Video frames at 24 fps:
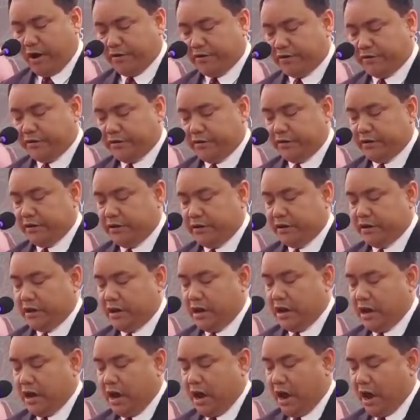the
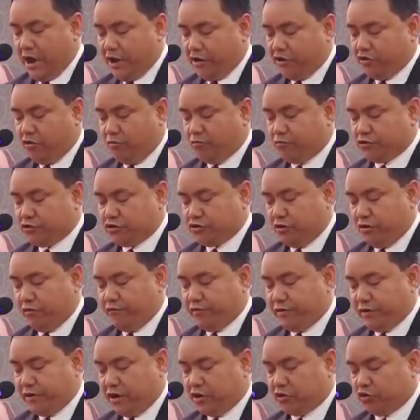High Commissioner of
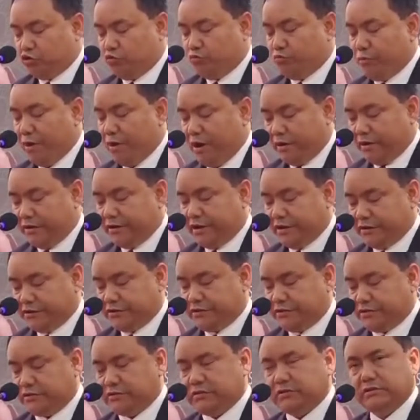India to Bangladesh,
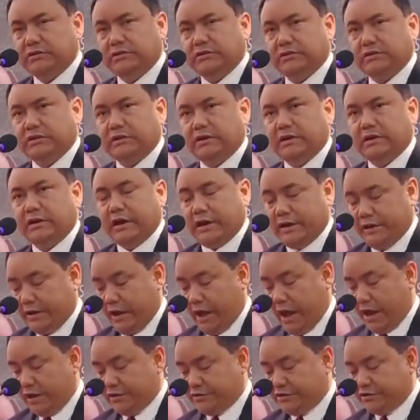the
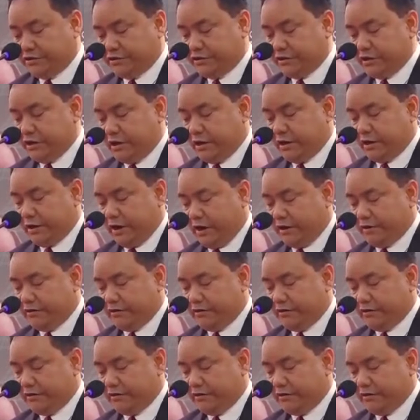ICCR and